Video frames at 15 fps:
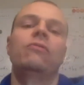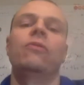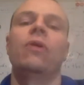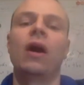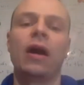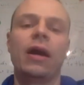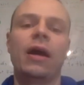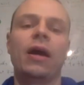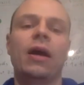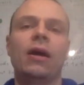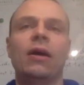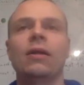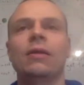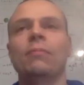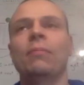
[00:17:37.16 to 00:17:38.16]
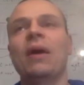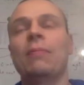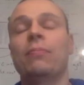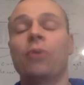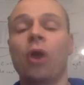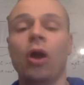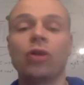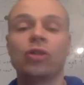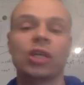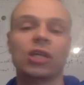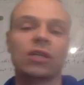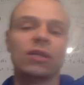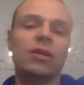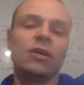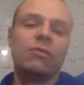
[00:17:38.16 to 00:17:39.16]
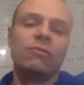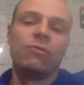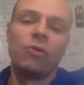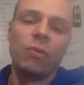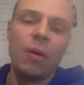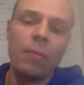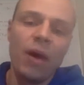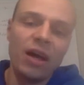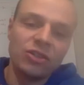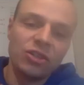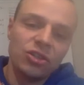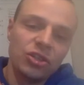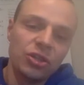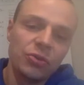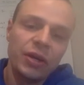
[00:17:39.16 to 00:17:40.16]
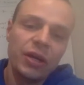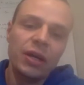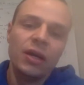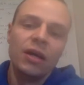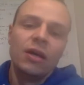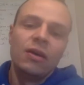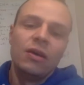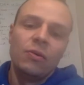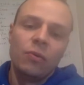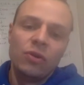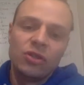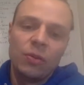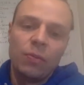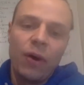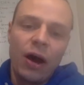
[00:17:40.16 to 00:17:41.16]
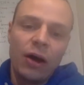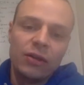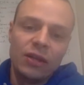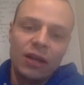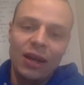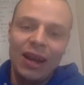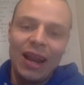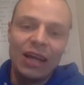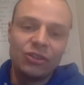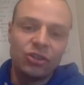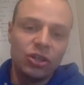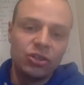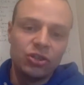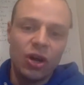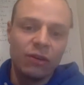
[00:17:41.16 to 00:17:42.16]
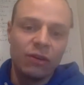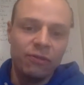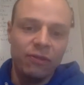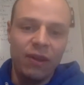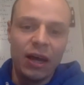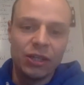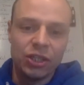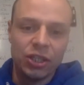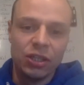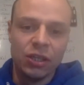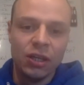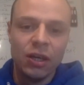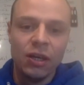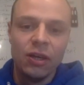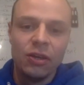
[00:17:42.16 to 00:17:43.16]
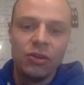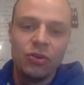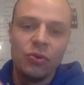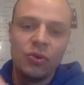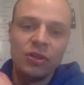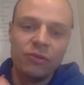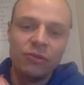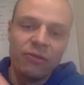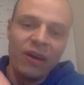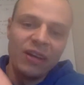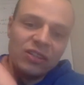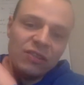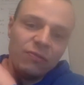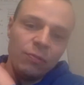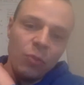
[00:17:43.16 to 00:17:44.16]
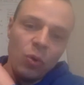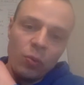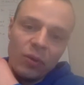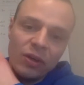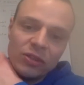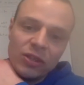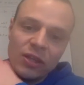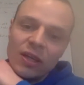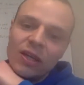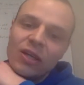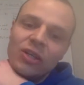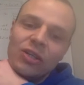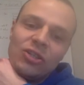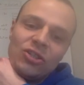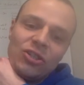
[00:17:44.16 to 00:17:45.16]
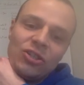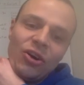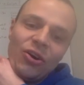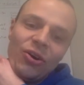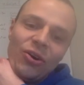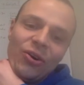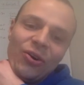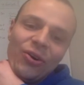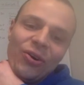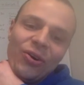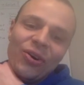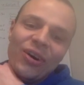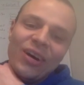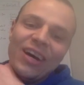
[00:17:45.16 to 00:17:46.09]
my project for my master's degree was about lateral trunk flexion during defensive movements. So